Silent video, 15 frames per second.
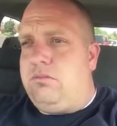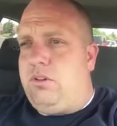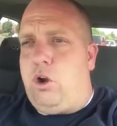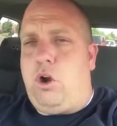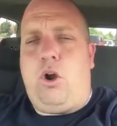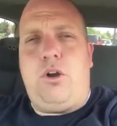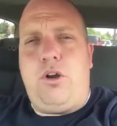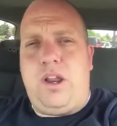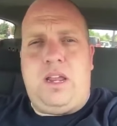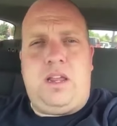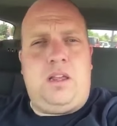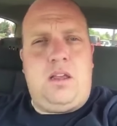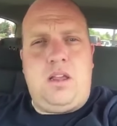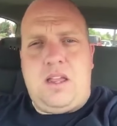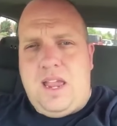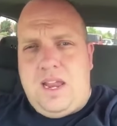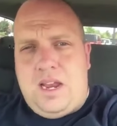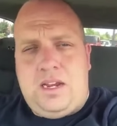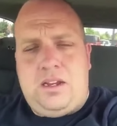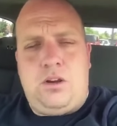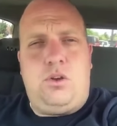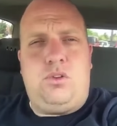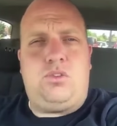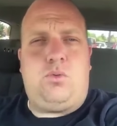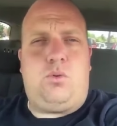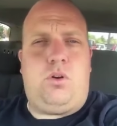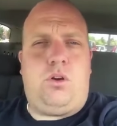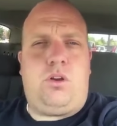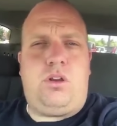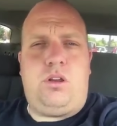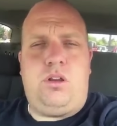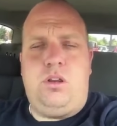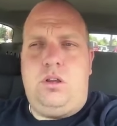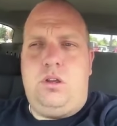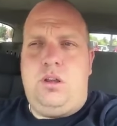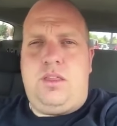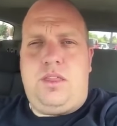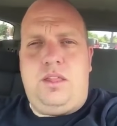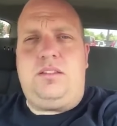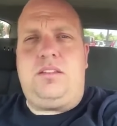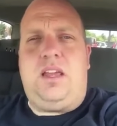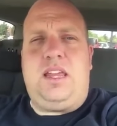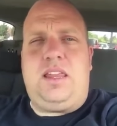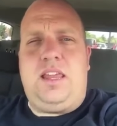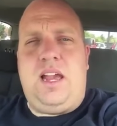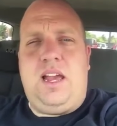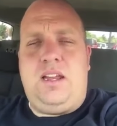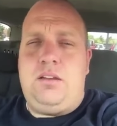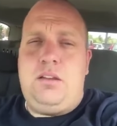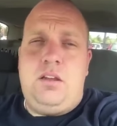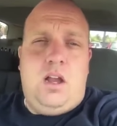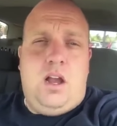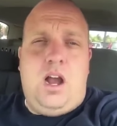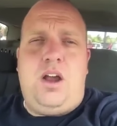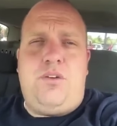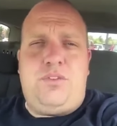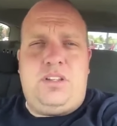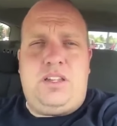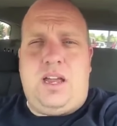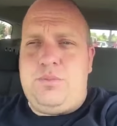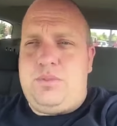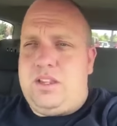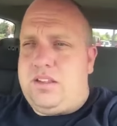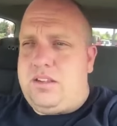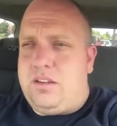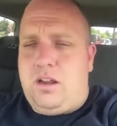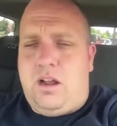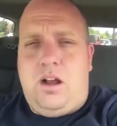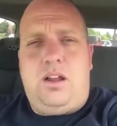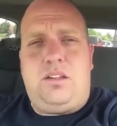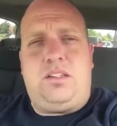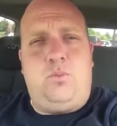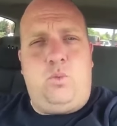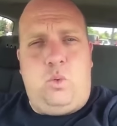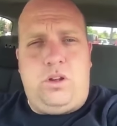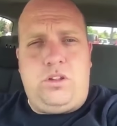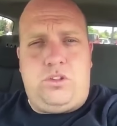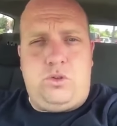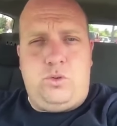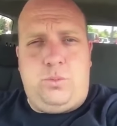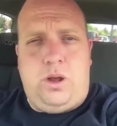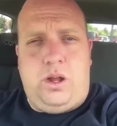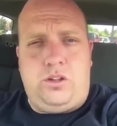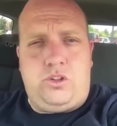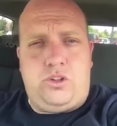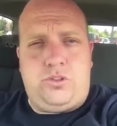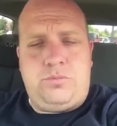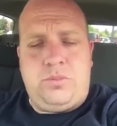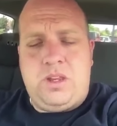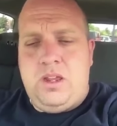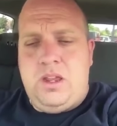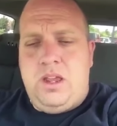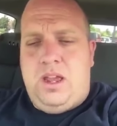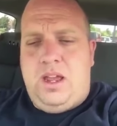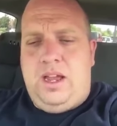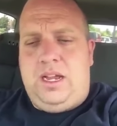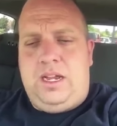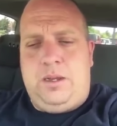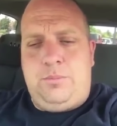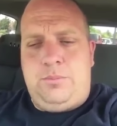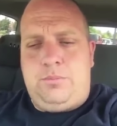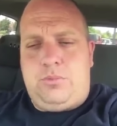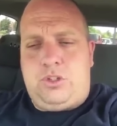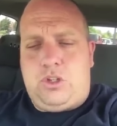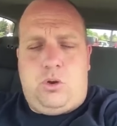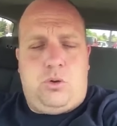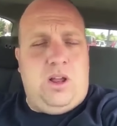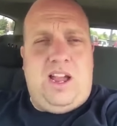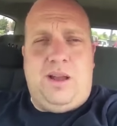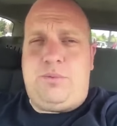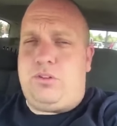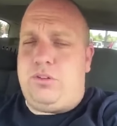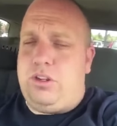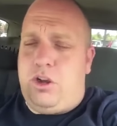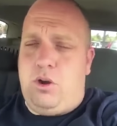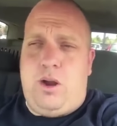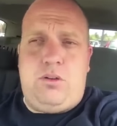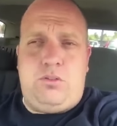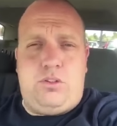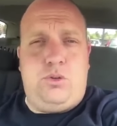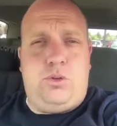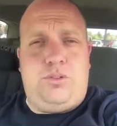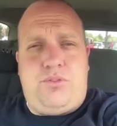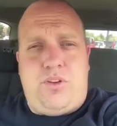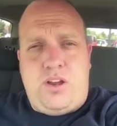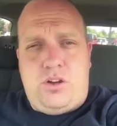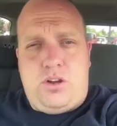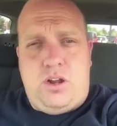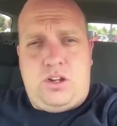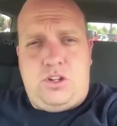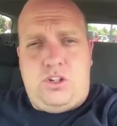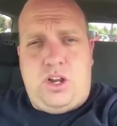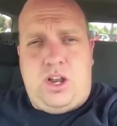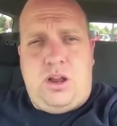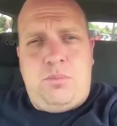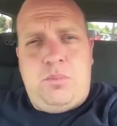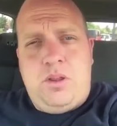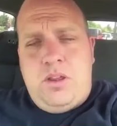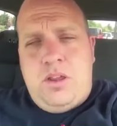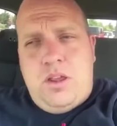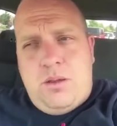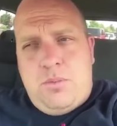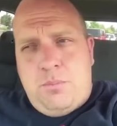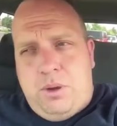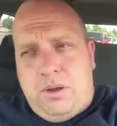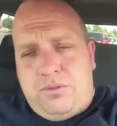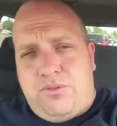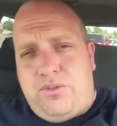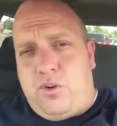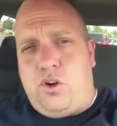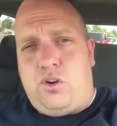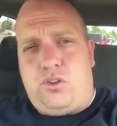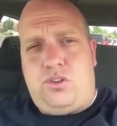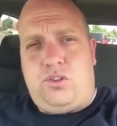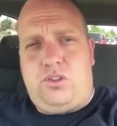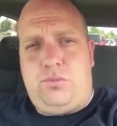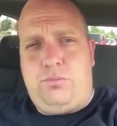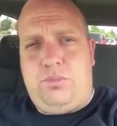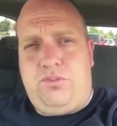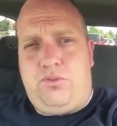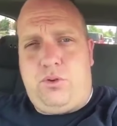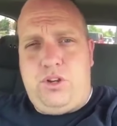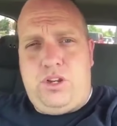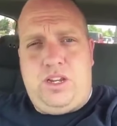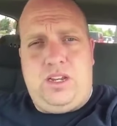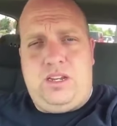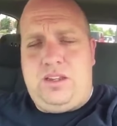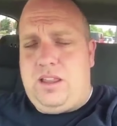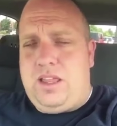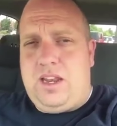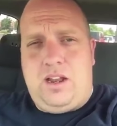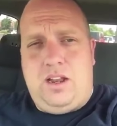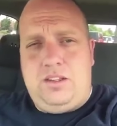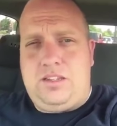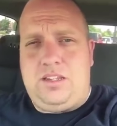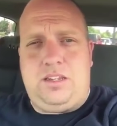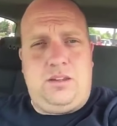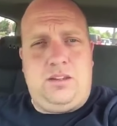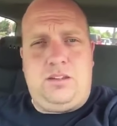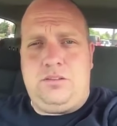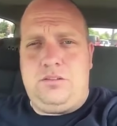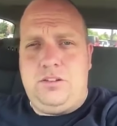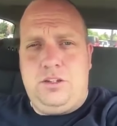herding, canine nose work, things like that, oftentimes that's an awesome 1-2 punch. So absolutely go out, do it, find your dog a job. But first, before you get into that hunting,